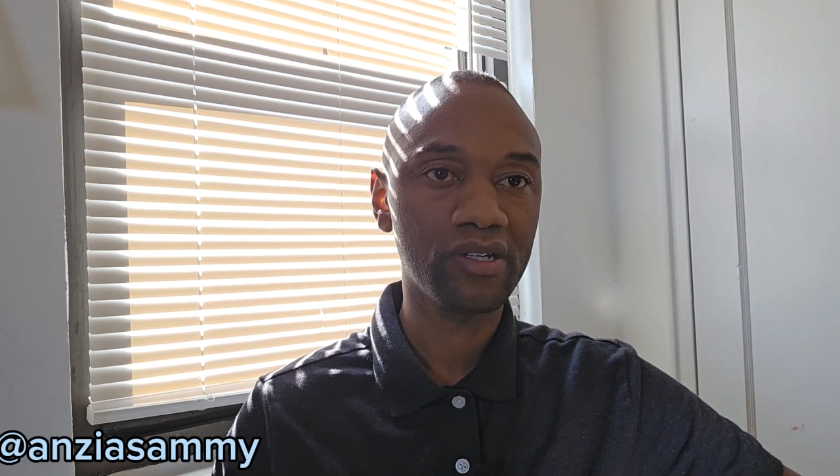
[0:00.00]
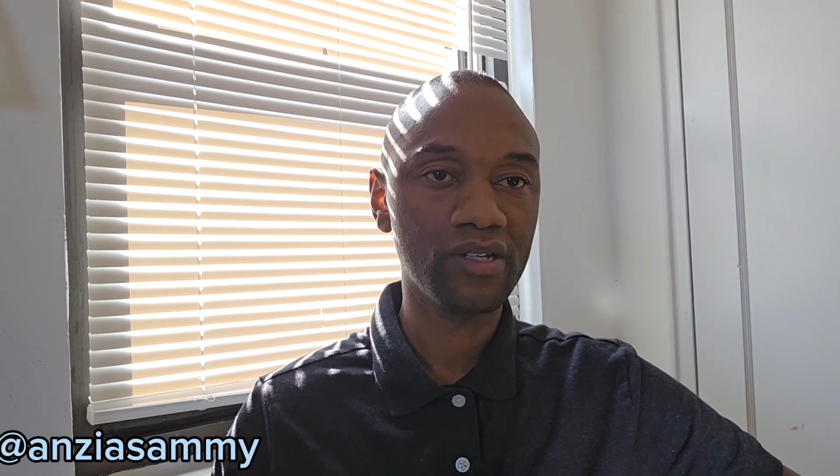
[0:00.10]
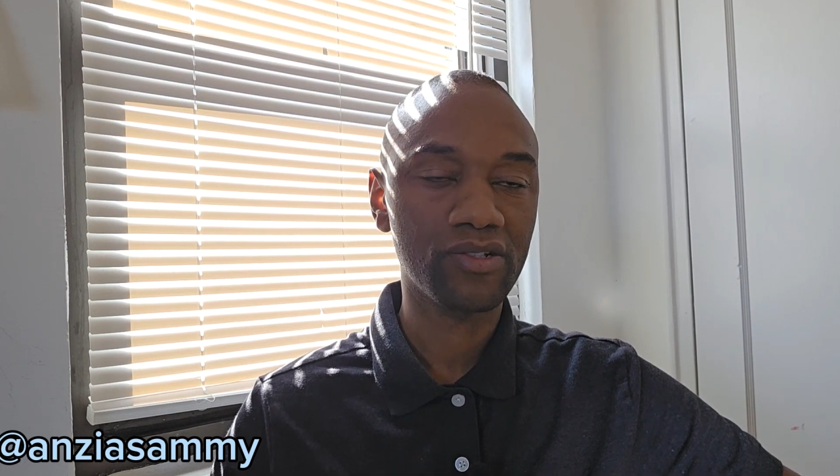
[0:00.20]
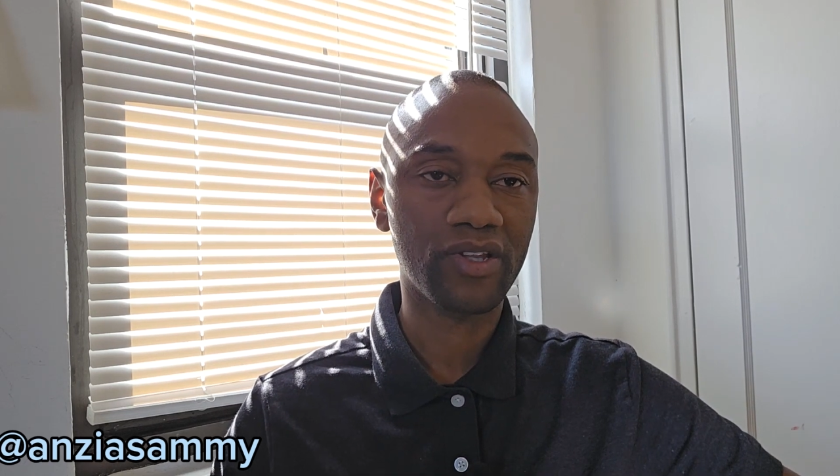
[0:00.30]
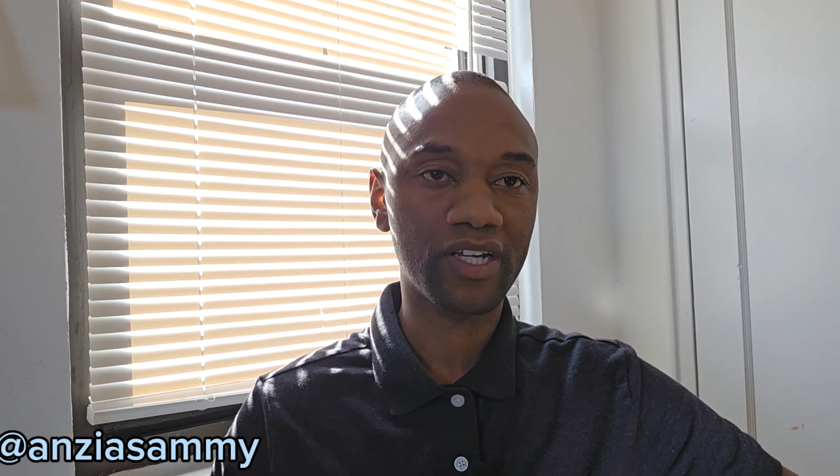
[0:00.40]

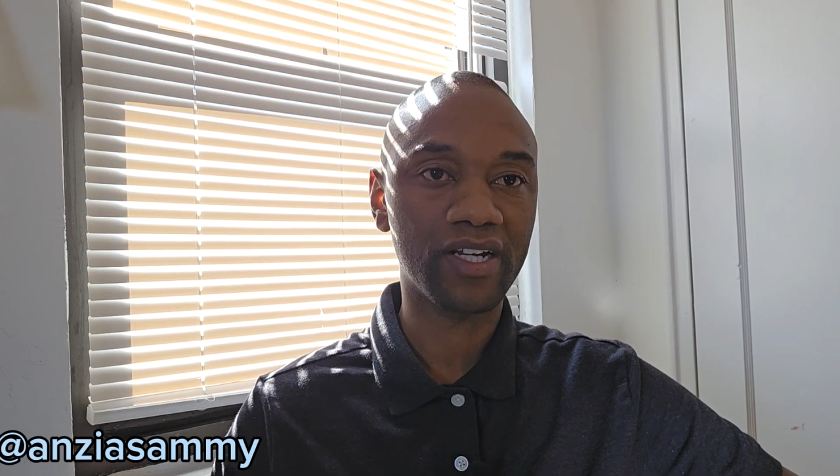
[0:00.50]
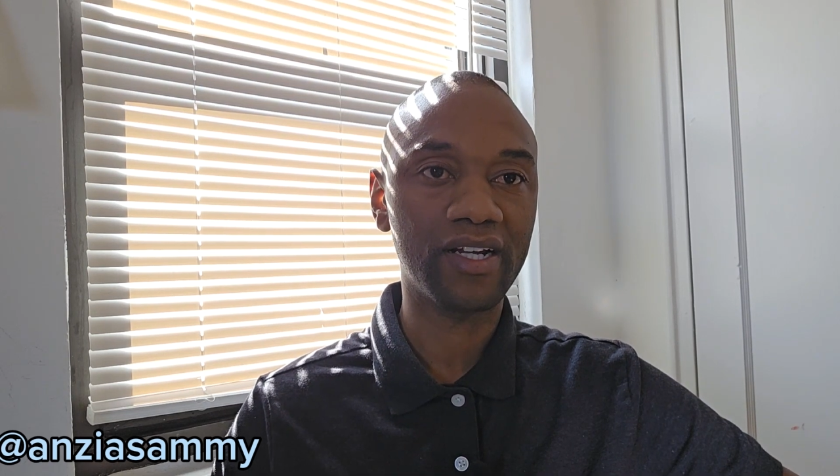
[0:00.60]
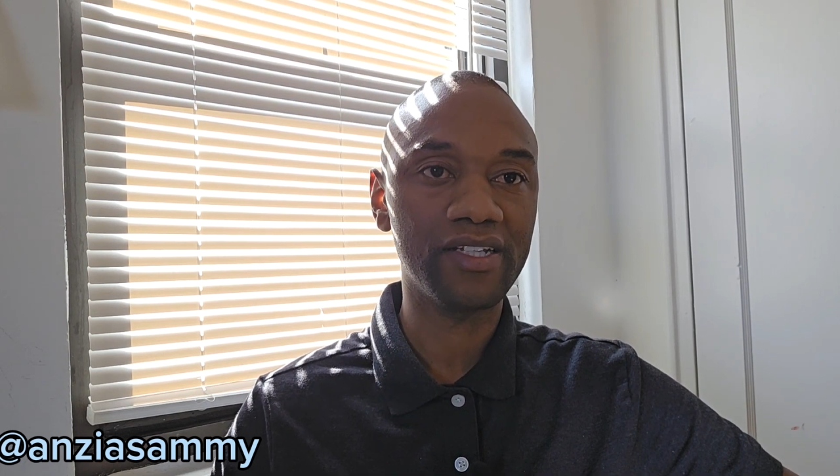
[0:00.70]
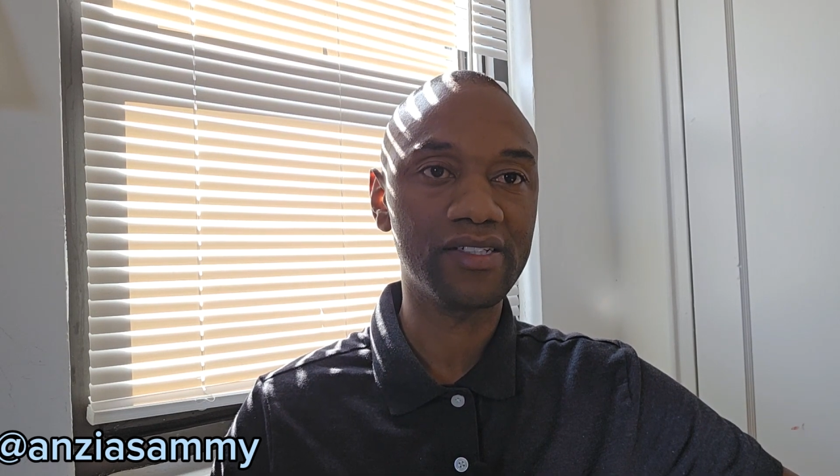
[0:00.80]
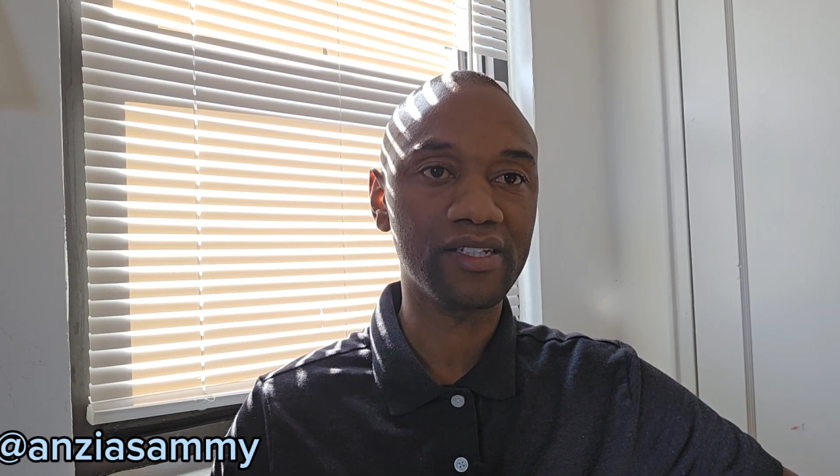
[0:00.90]
so that at
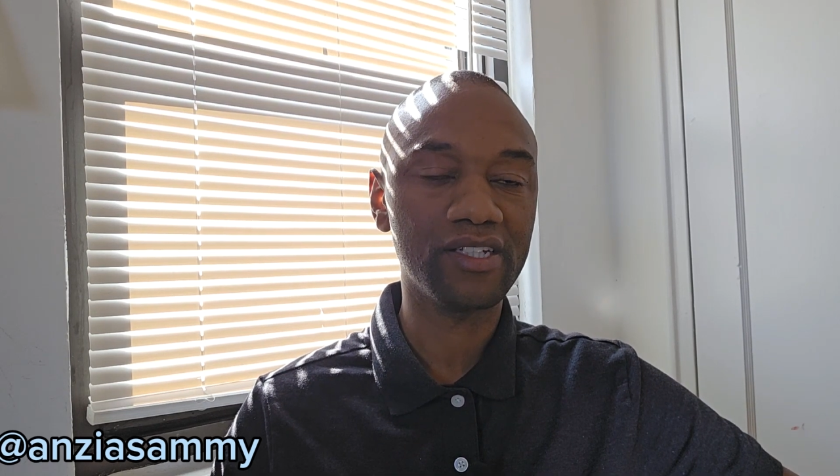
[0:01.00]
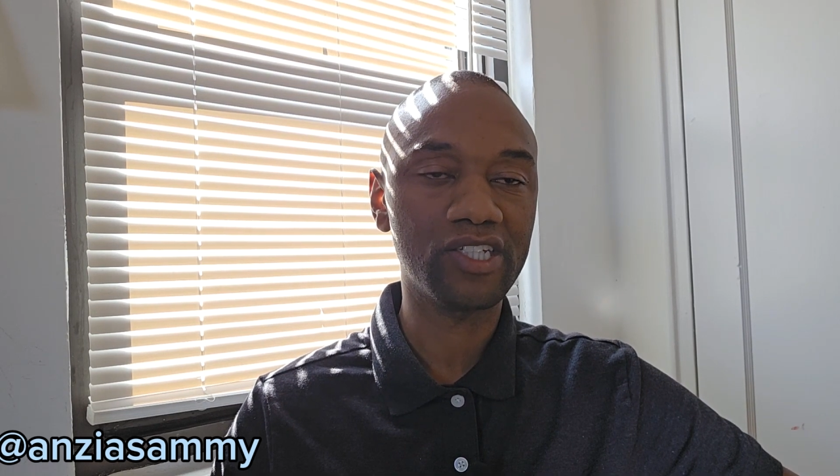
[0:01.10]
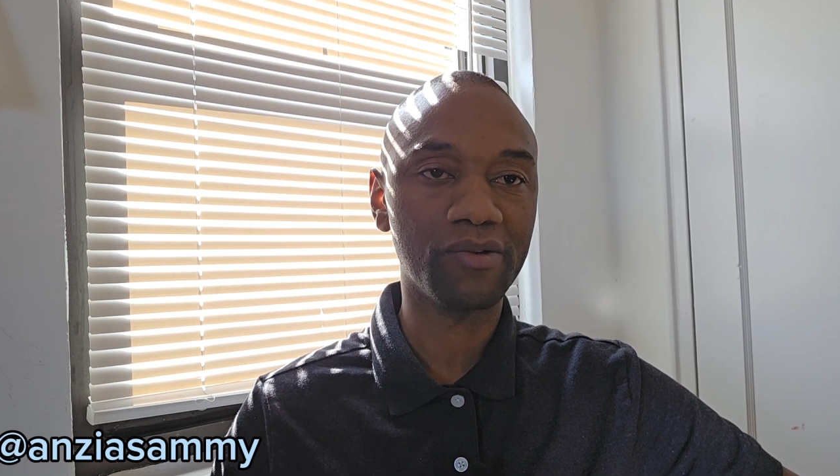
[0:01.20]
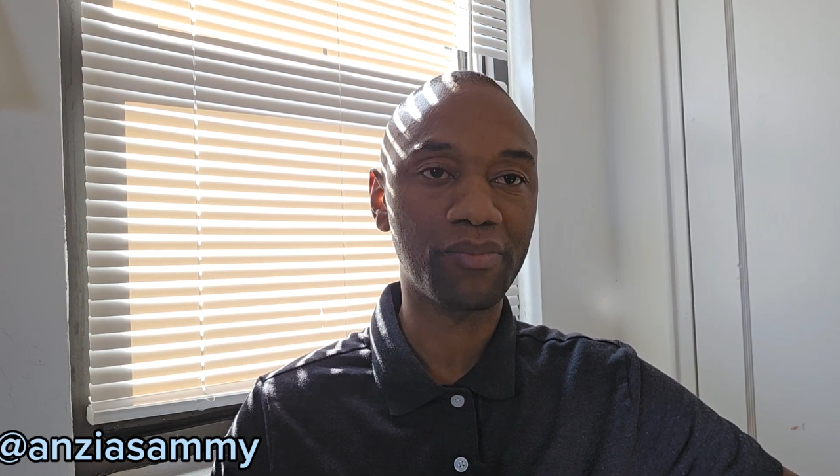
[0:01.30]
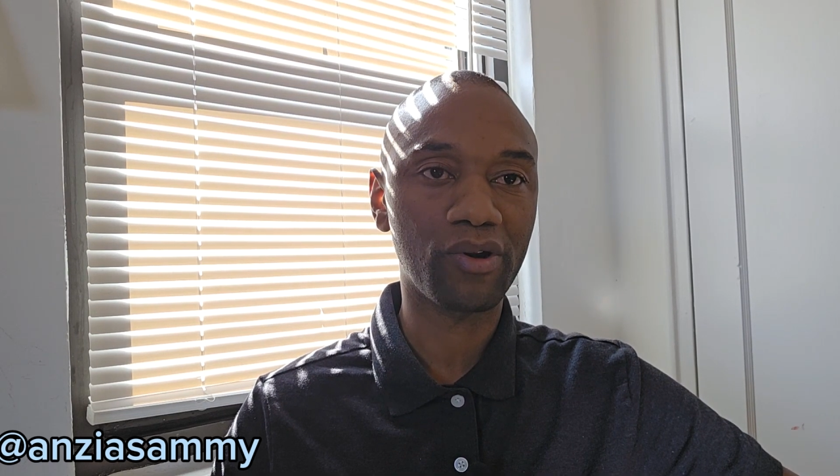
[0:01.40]
least each
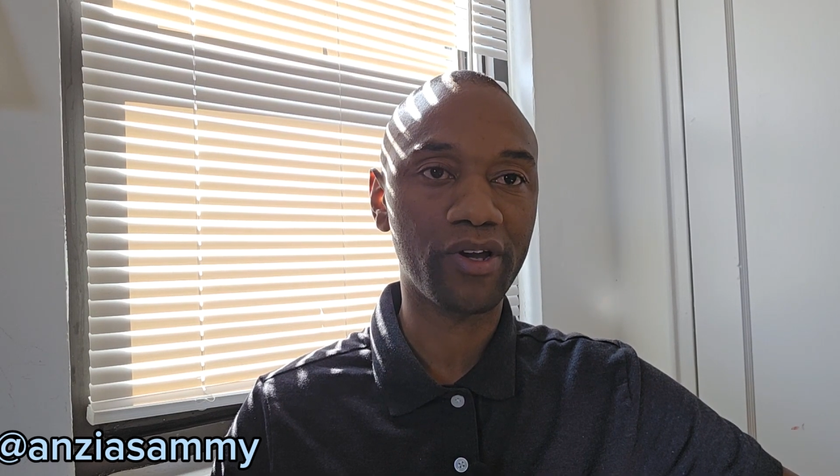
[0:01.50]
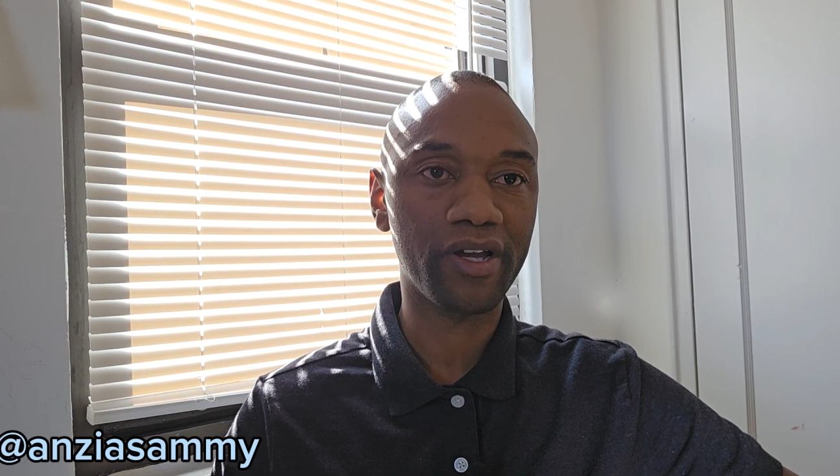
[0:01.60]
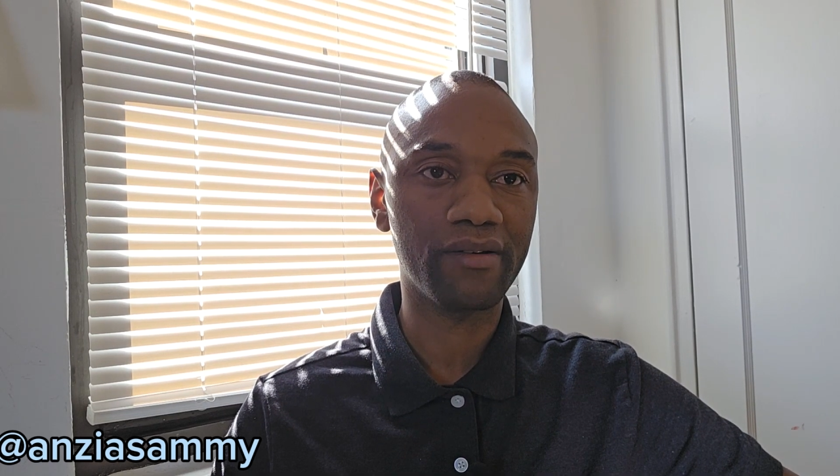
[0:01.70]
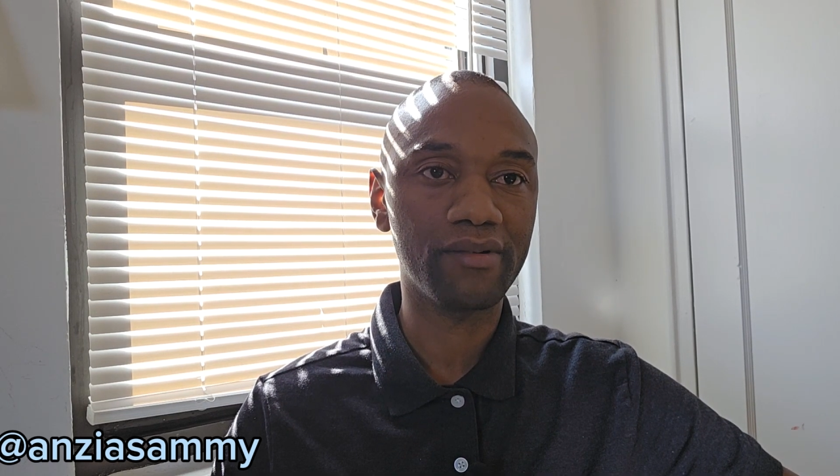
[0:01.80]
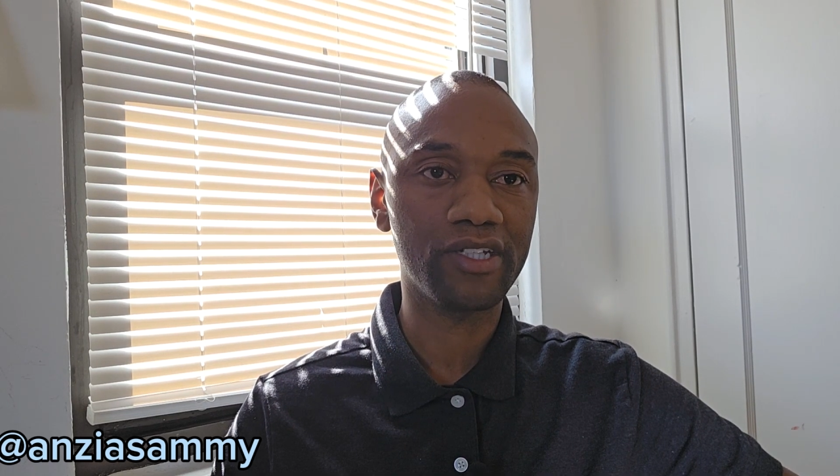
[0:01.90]

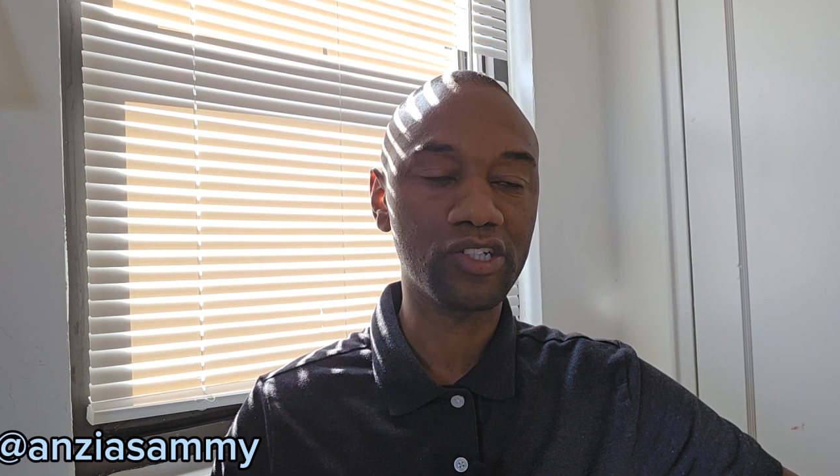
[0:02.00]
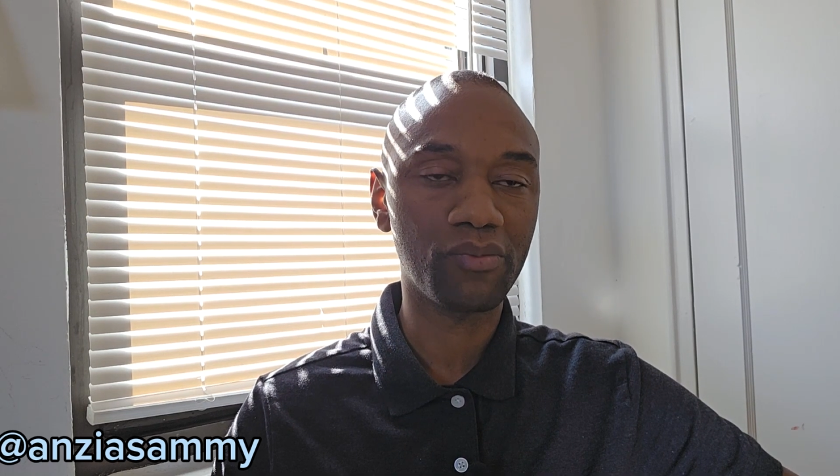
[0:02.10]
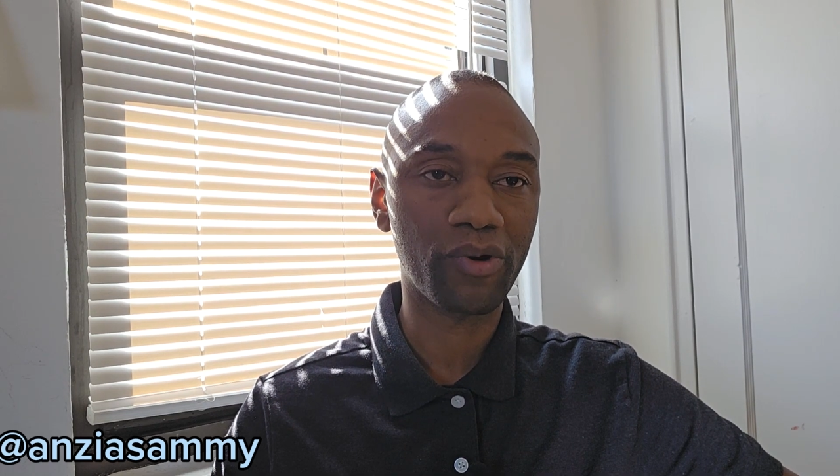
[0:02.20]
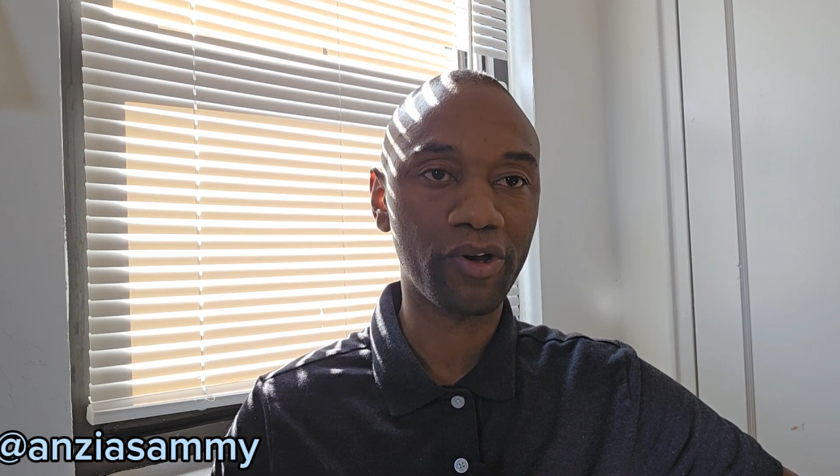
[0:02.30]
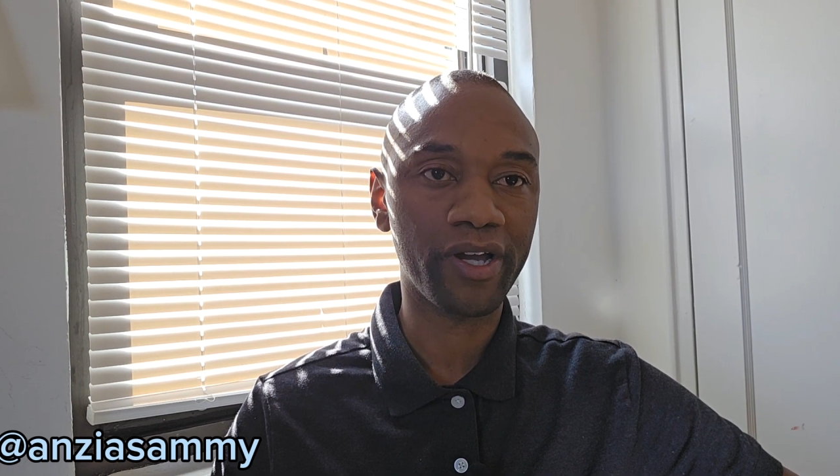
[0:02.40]

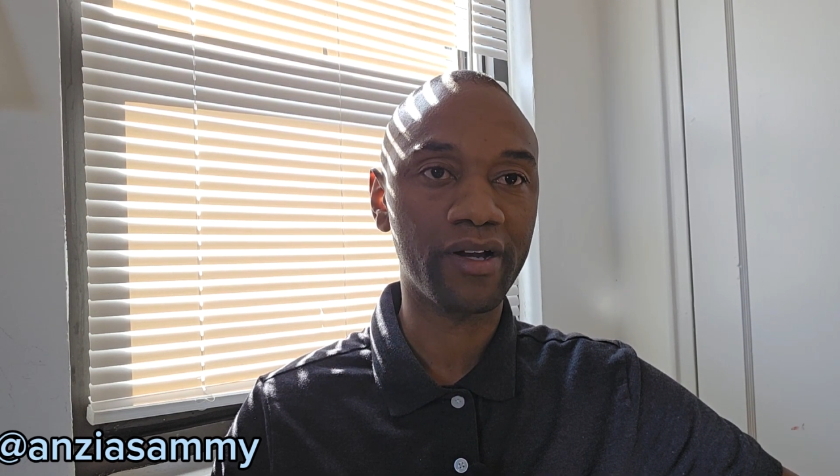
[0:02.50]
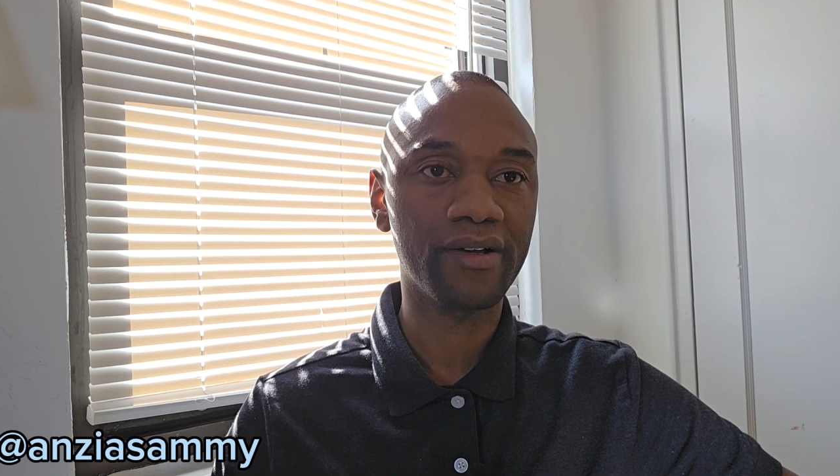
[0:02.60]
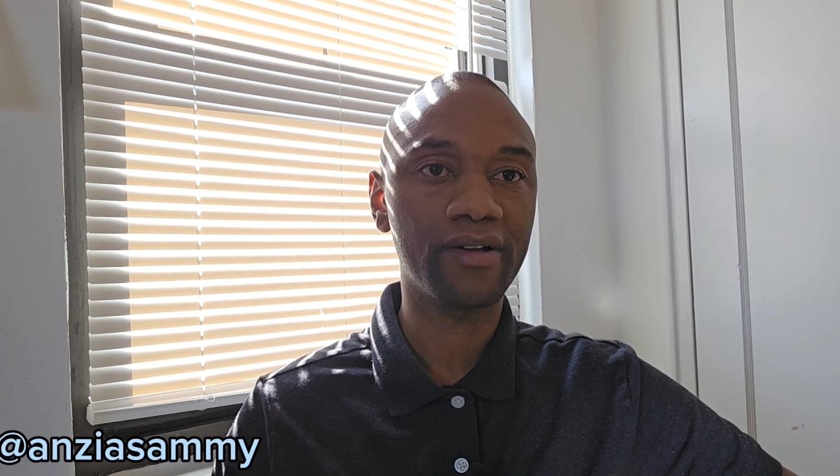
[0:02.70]
employer